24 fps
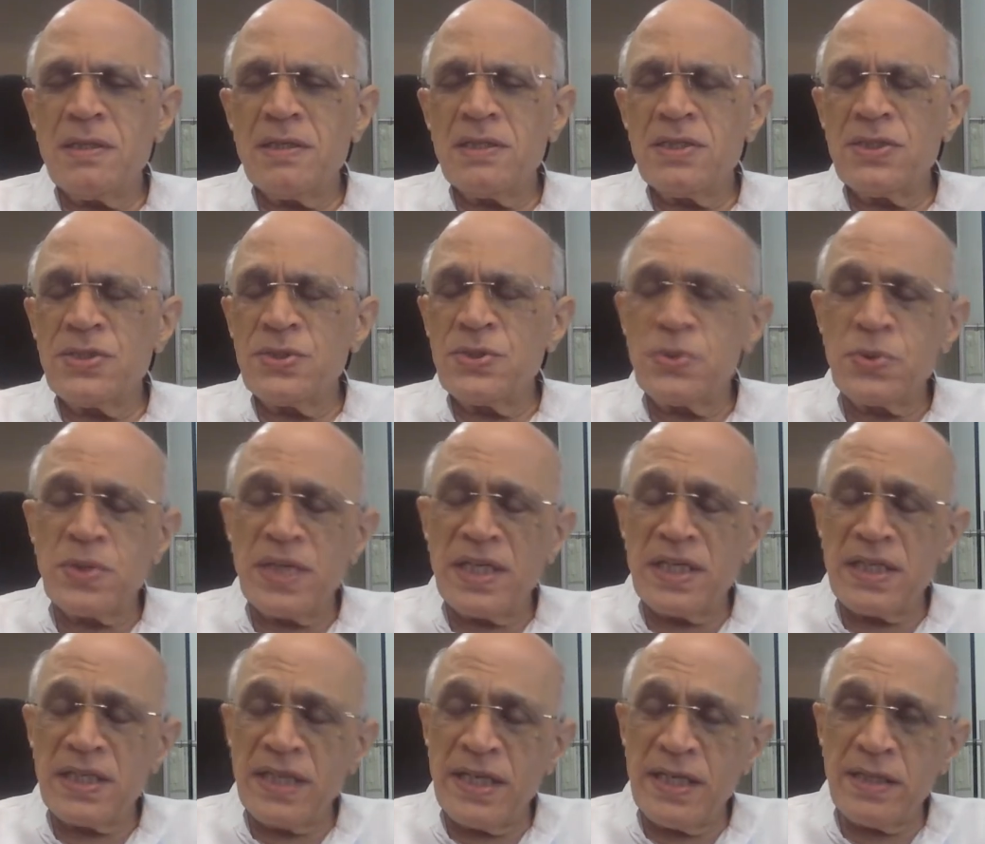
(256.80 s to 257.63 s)
you
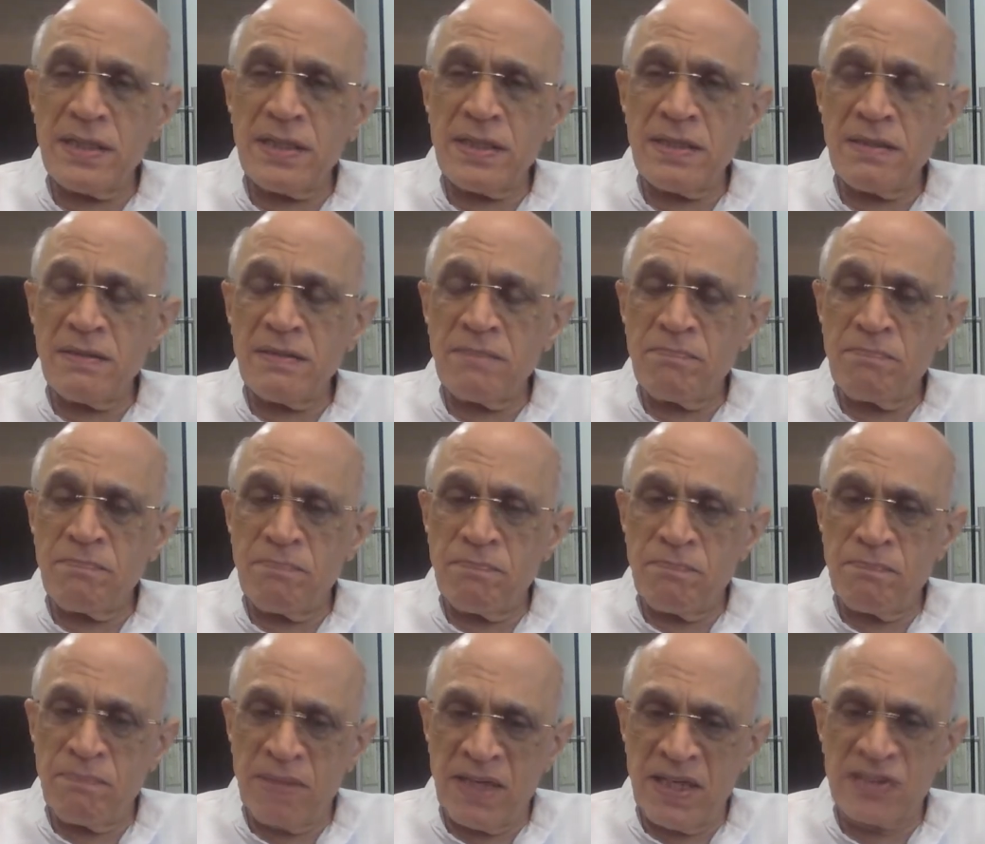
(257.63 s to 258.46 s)
can get
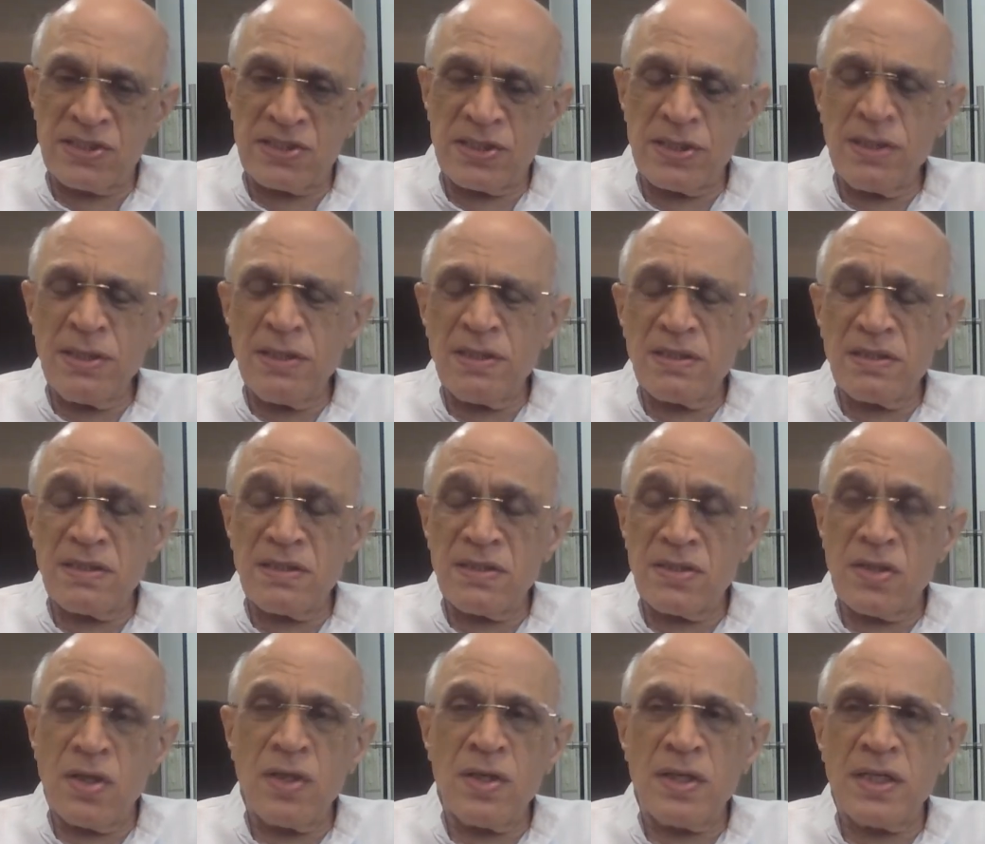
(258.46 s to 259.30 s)
pleasure,
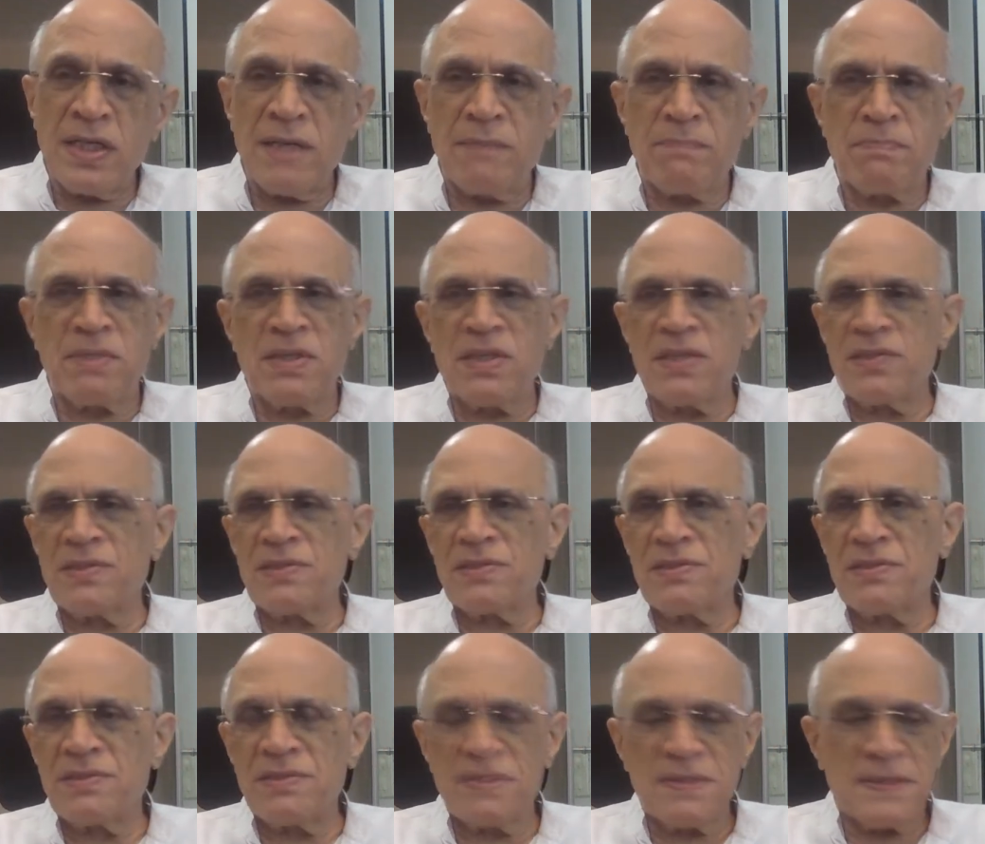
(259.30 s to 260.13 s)
not
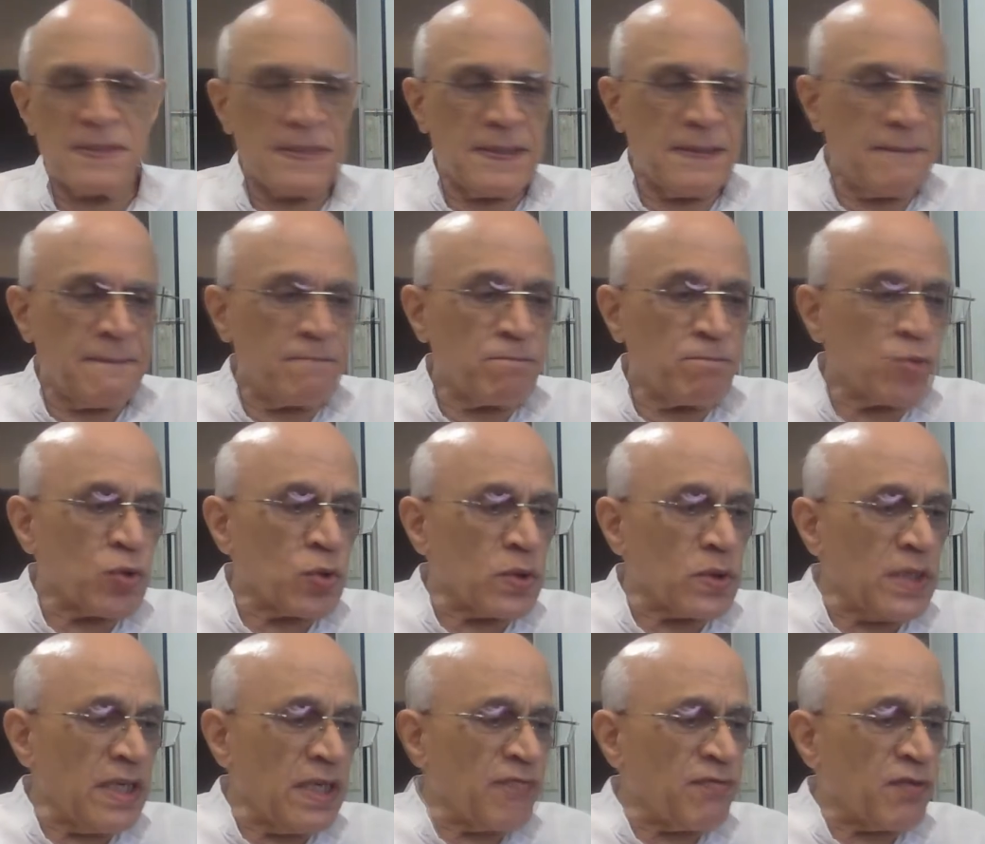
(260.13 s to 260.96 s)
happiness. So
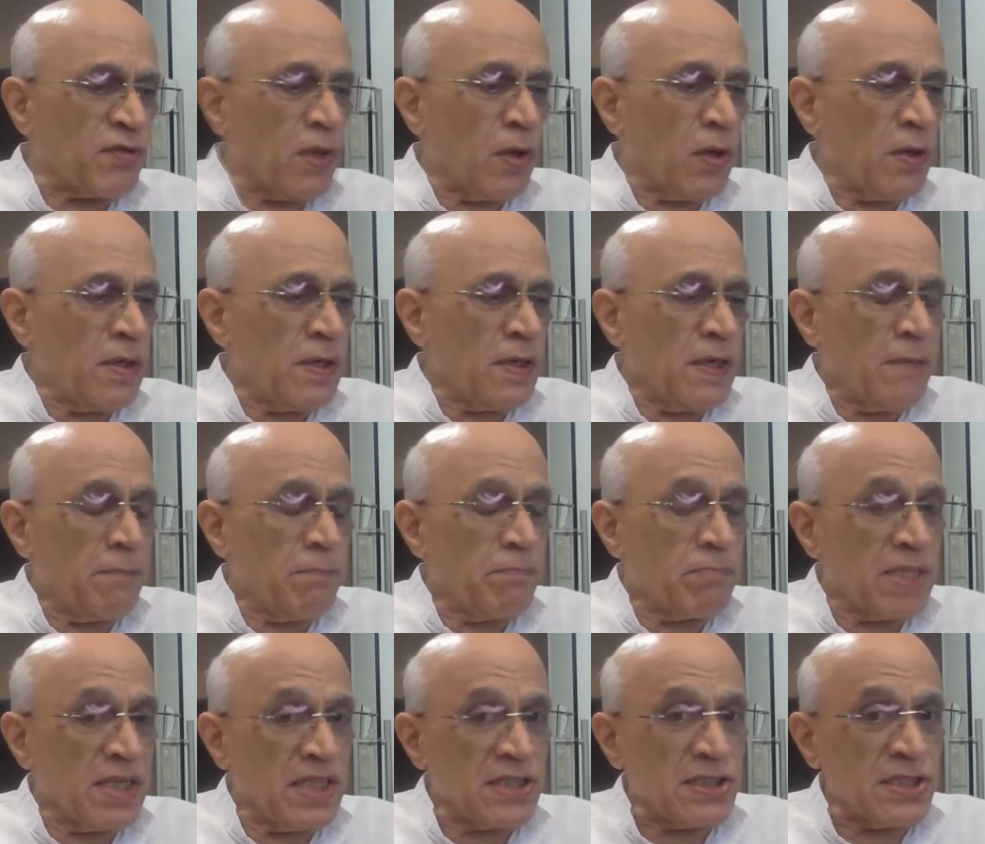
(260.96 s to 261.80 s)
therefore,
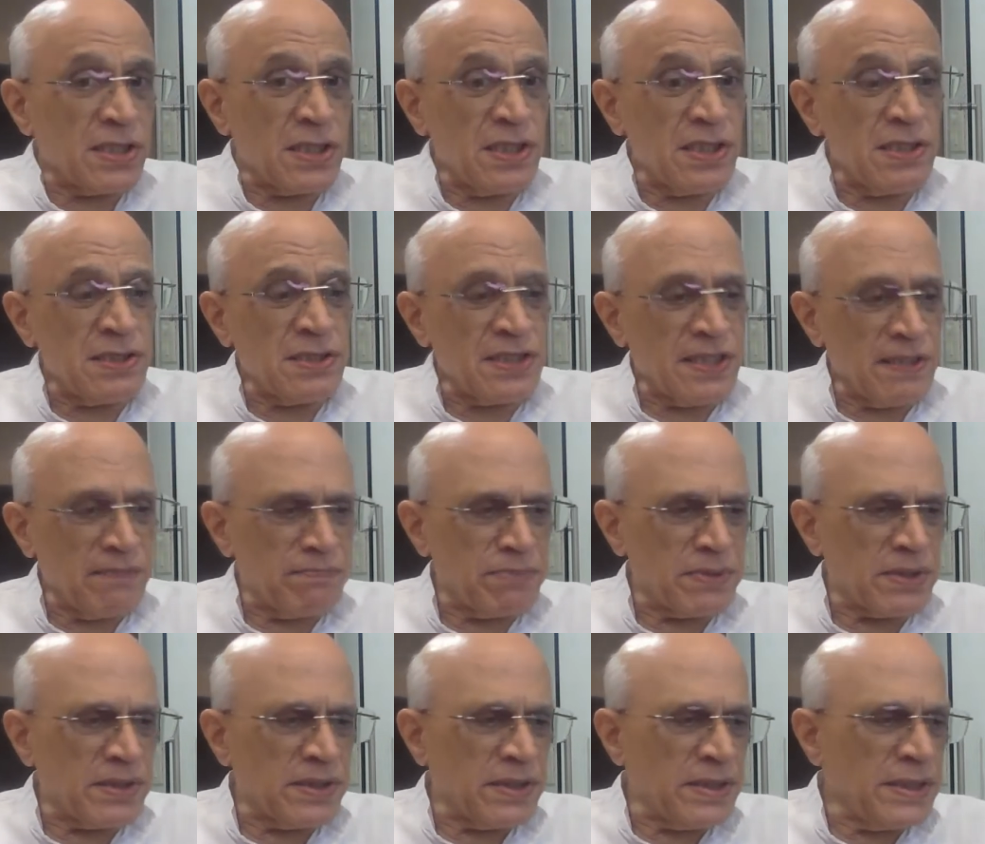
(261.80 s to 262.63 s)
pleasure is
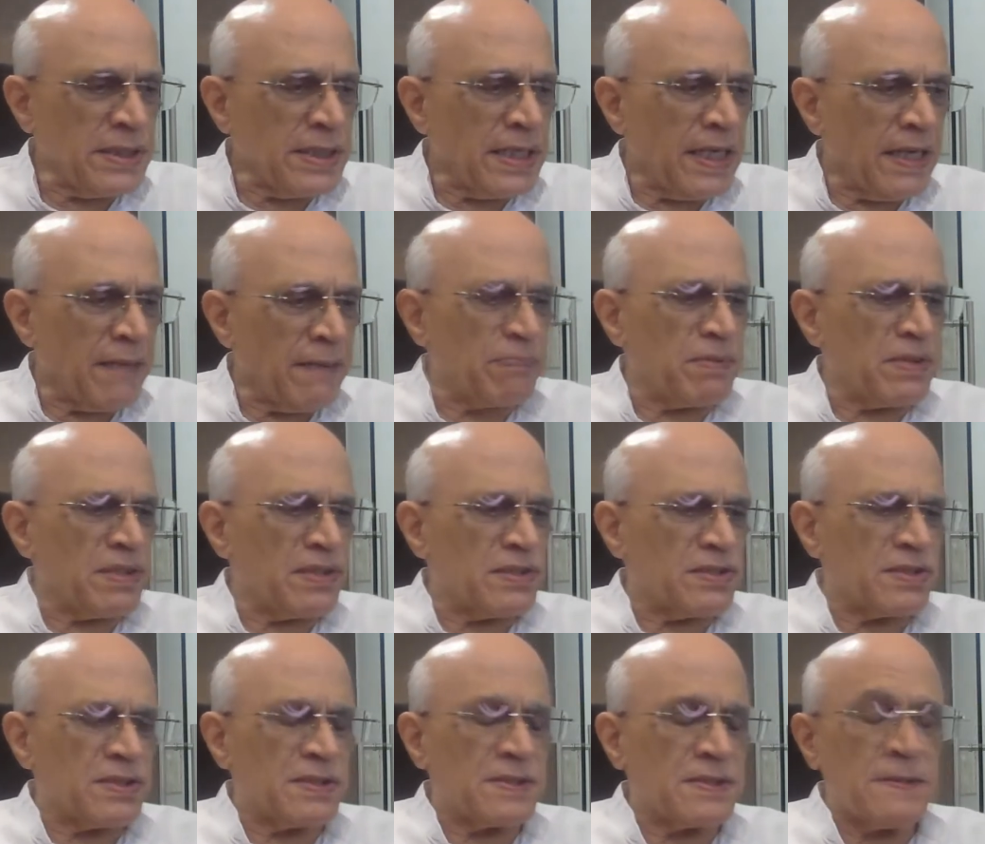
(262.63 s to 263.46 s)
temporary
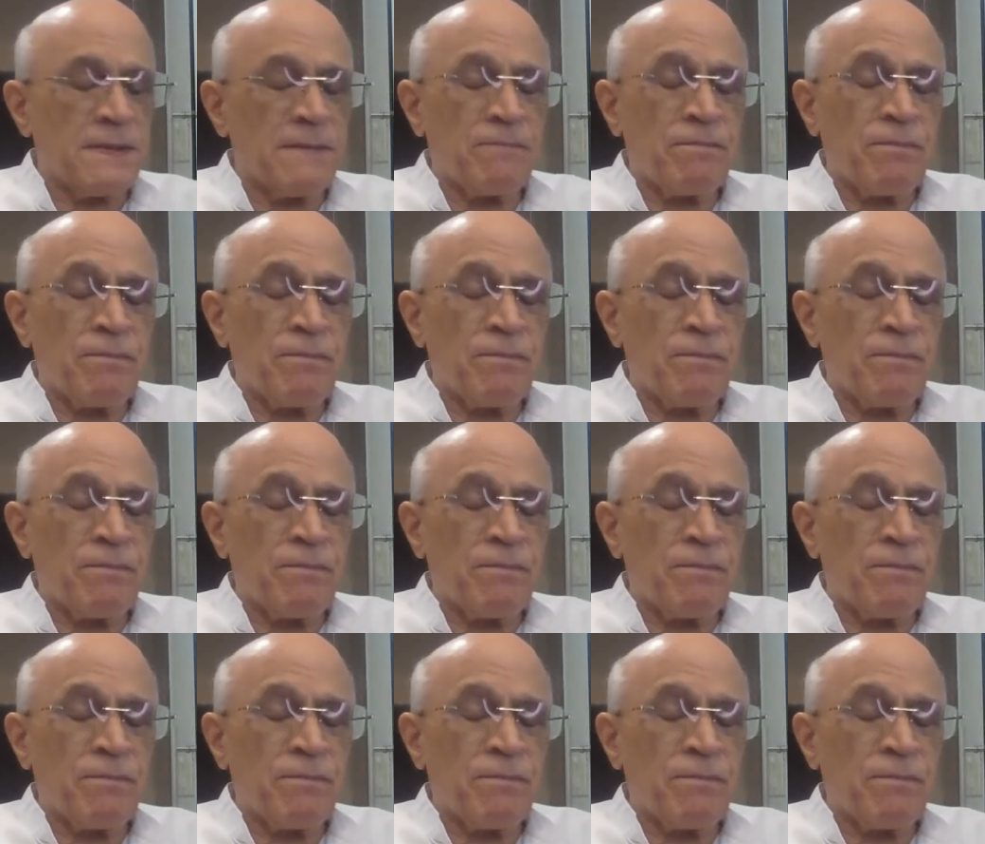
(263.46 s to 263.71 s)
happiness.